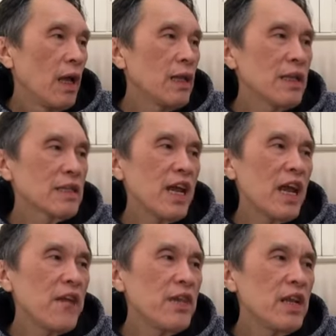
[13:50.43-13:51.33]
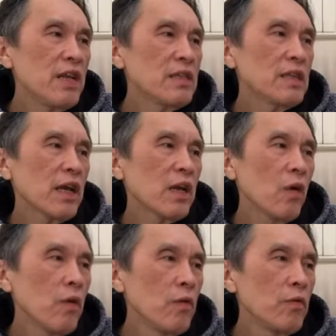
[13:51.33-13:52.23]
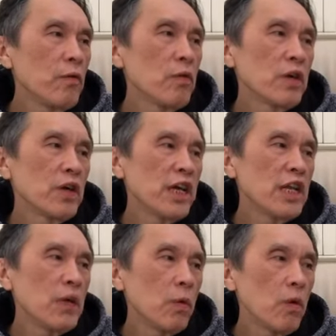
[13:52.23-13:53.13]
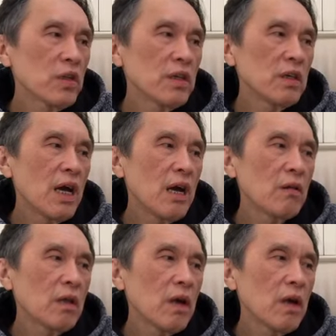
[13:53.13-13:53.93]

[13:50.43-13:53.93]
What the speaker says: It is evidence that Kung Fu already watered down,